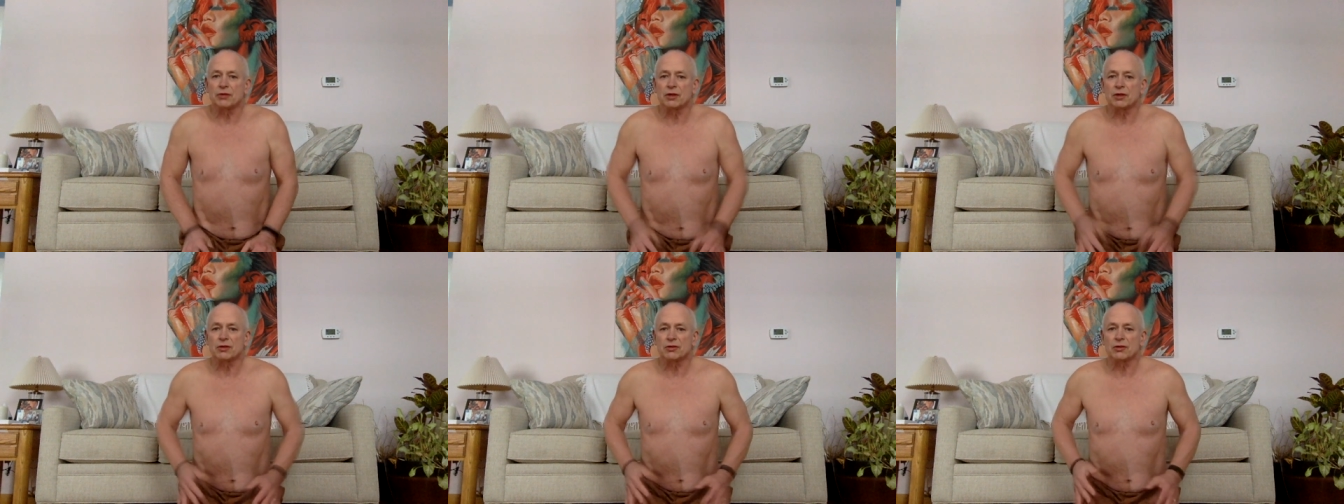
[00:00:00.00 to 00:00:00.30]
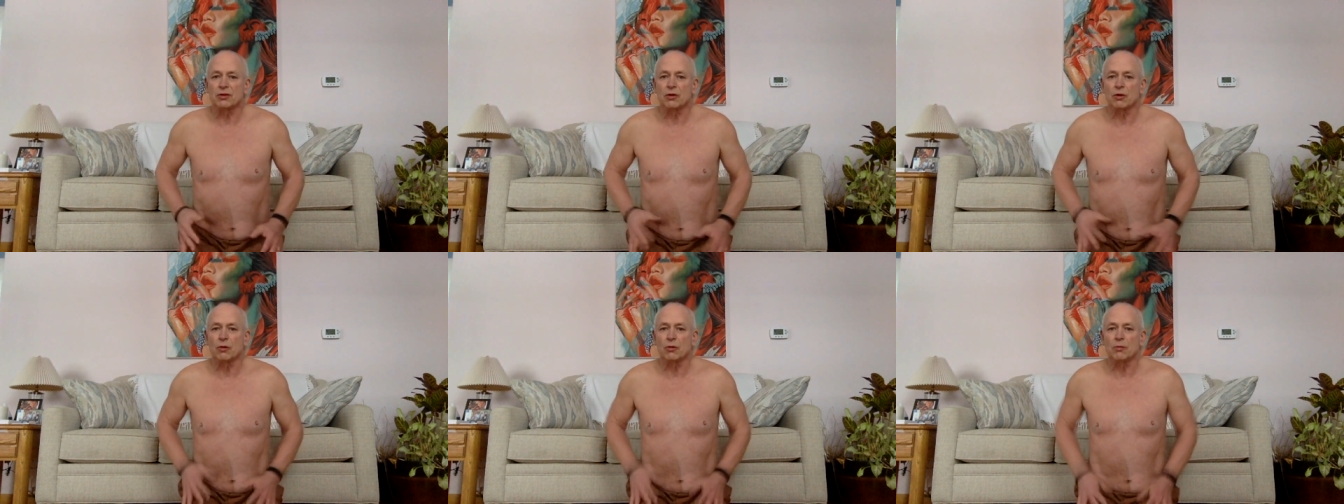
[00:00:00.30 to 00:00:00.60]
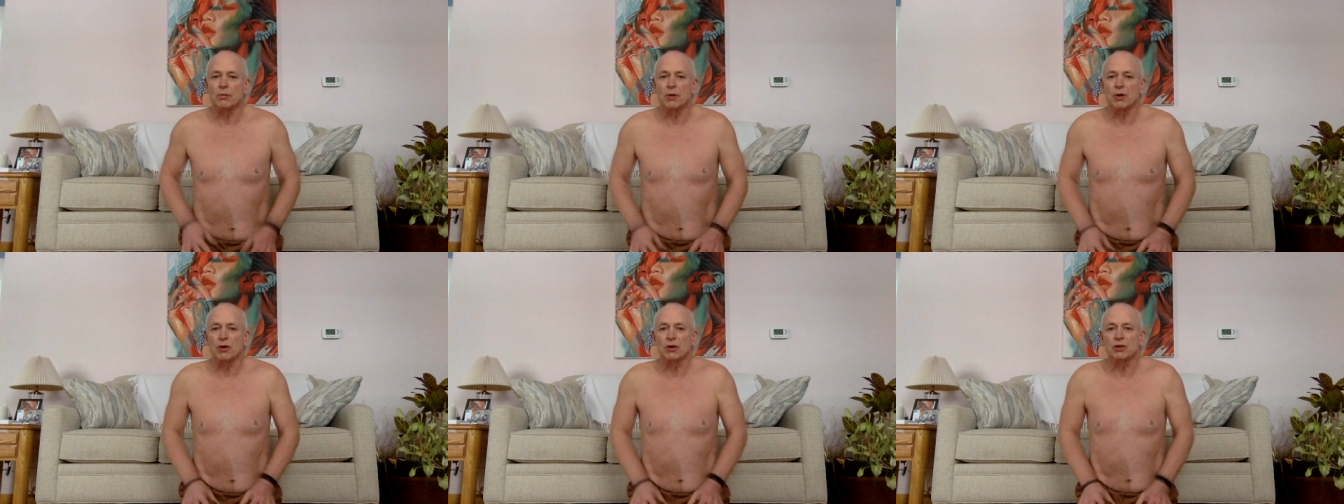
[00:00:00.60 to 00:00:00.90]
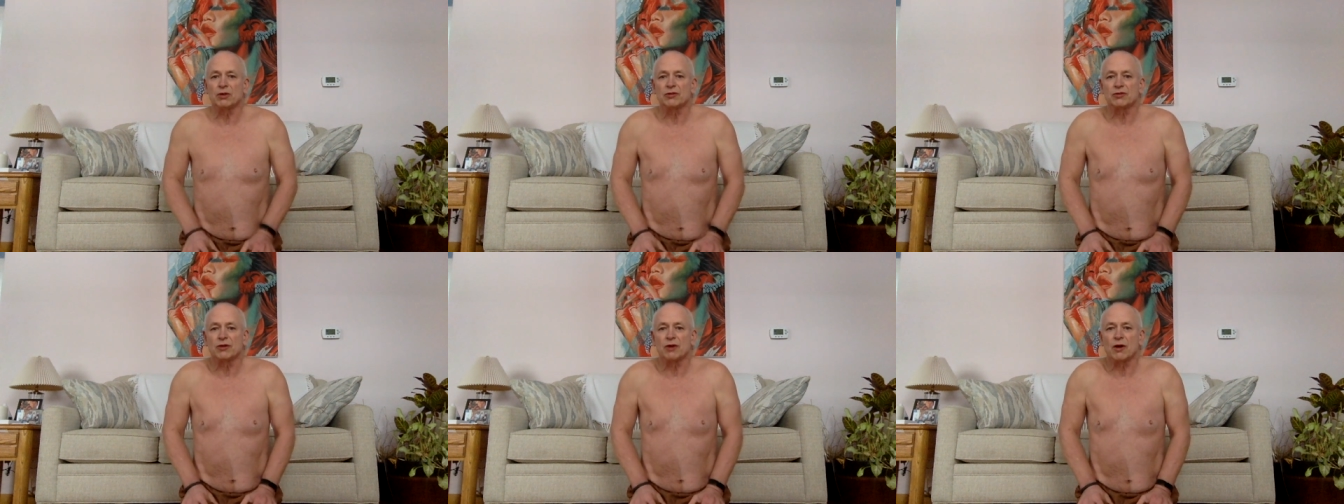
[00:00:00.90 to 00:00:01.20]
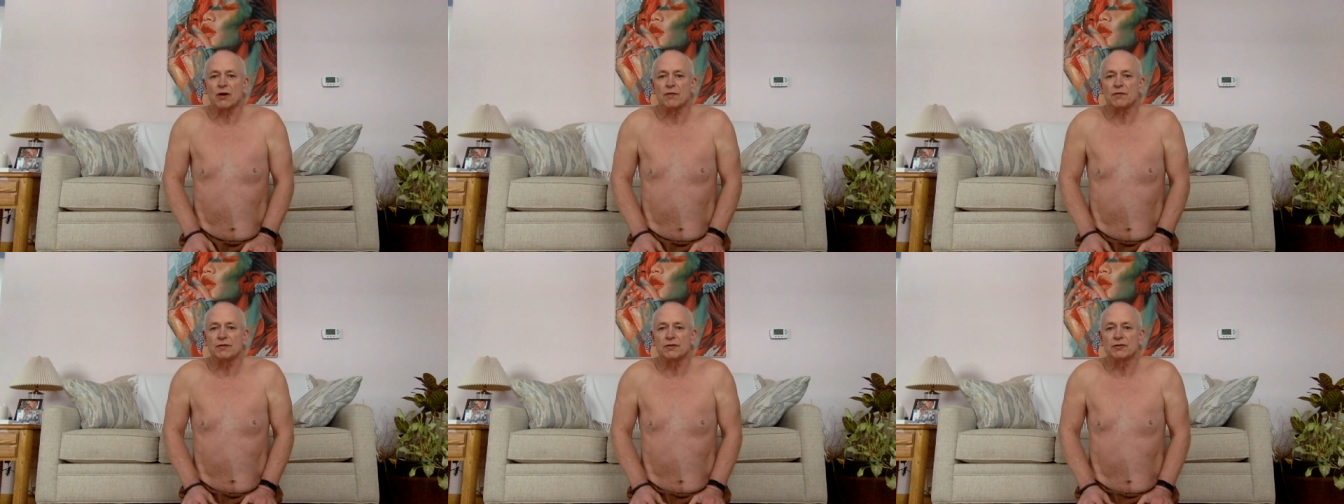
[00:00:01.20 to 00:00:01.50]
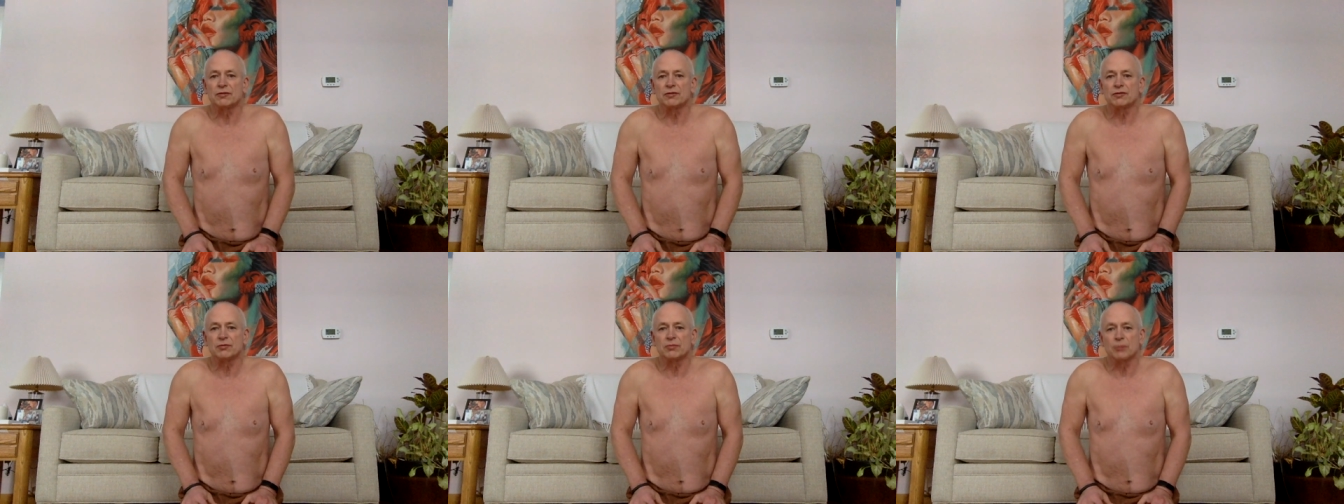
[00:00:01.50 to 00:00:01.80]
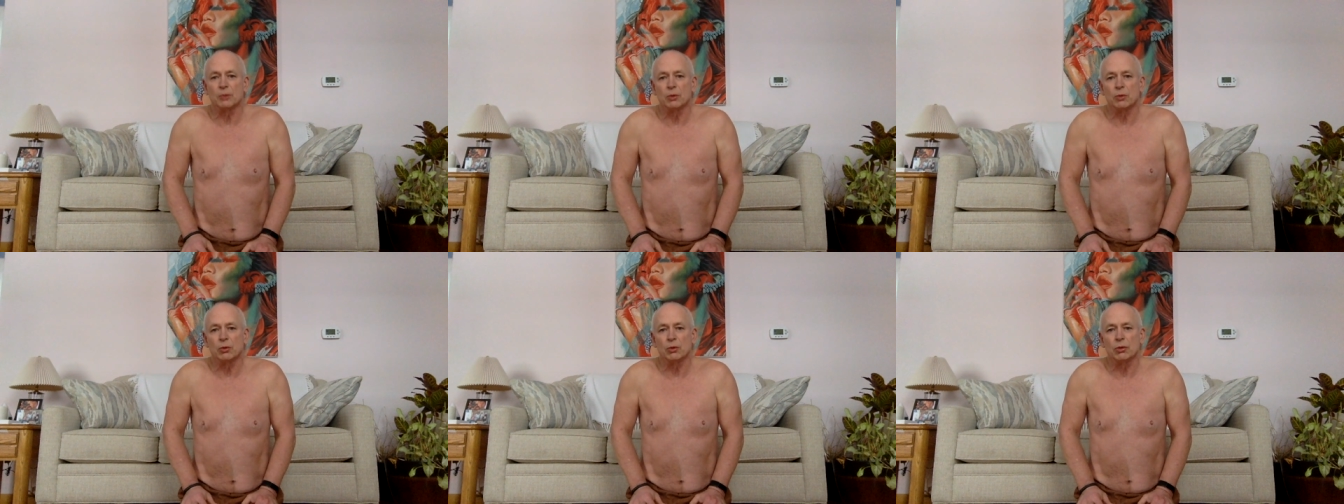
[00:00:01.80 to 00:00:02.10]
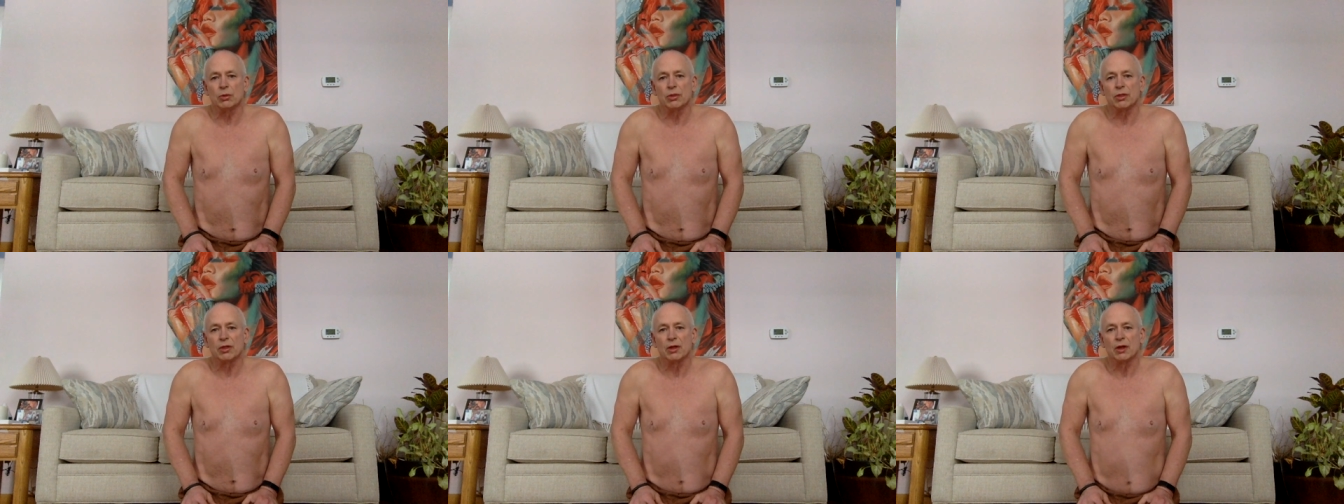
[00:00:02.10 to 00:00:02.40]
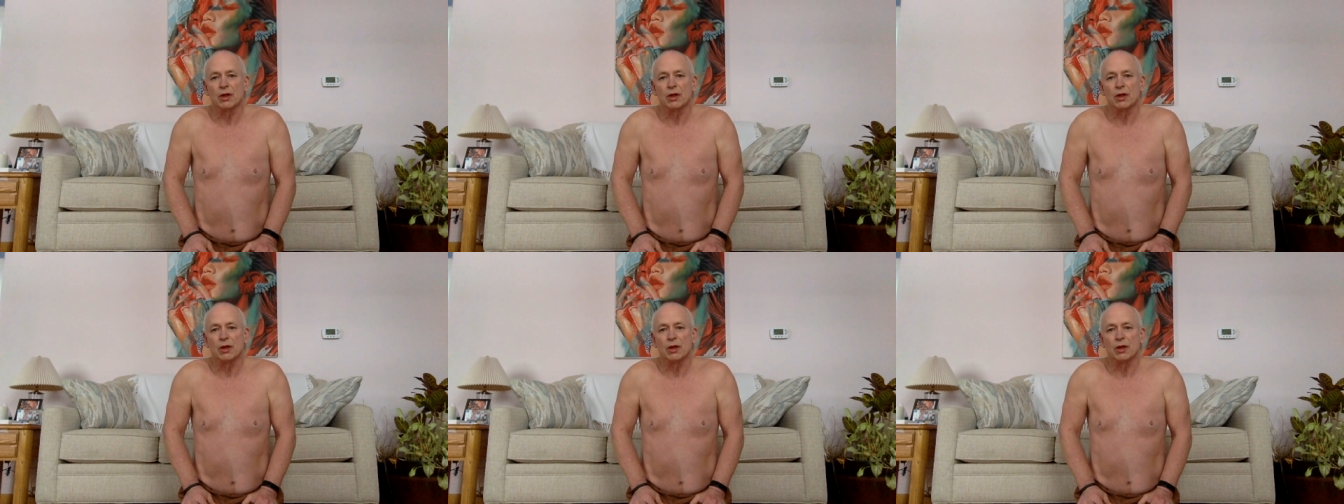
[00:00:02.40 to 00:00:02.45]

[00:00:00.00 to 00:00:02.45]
gets the whole belly soft and smooth,